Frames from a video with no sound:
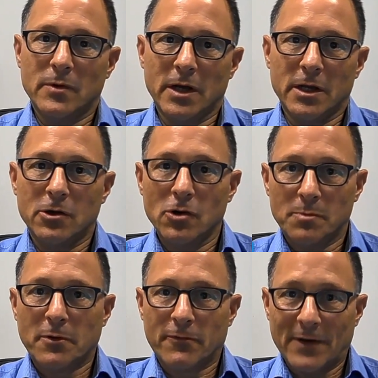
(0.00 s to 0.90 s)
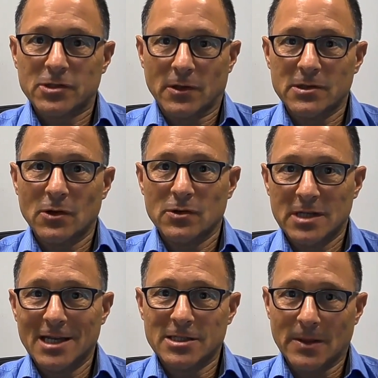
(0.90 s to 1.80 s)
a good professional
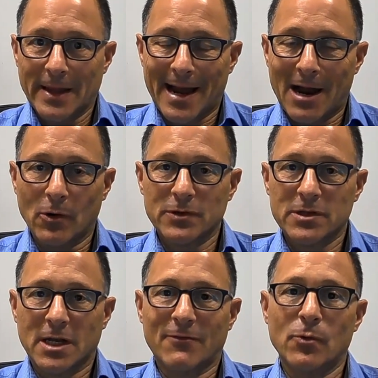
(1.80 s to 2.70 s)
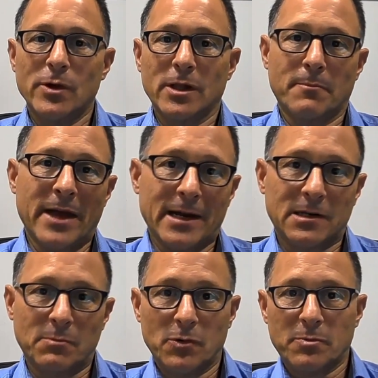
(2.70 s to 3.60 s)
association like ours can have a real impact,
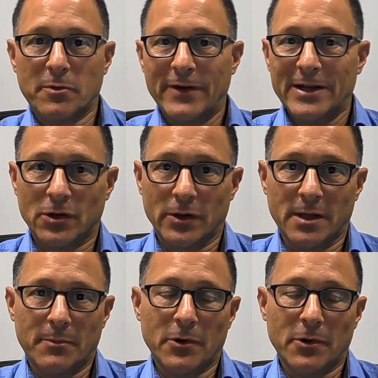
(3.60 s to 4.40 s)
both professional and